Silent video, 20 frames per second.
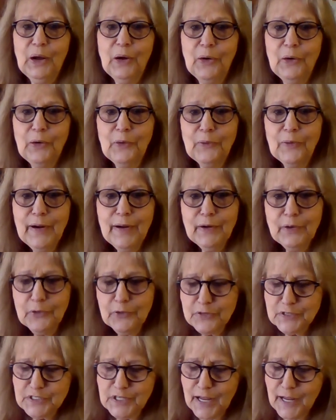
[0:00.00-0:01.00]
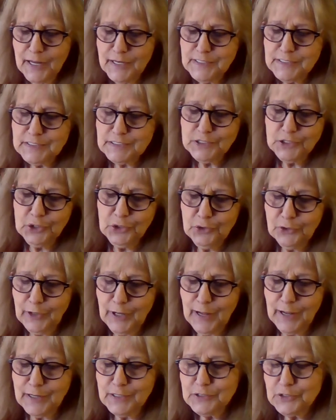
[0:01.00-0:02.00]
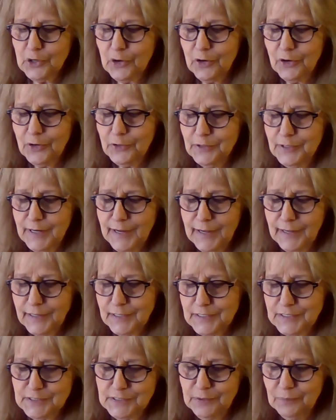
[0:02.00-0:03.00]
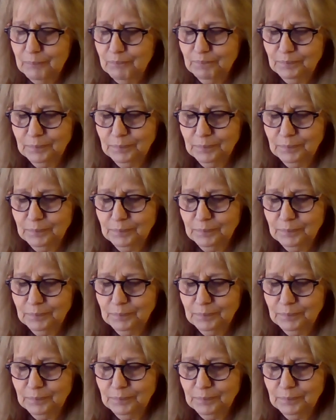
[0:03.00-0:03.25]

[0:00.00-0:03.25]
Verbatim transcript: All right, Earth signs, you guys are next.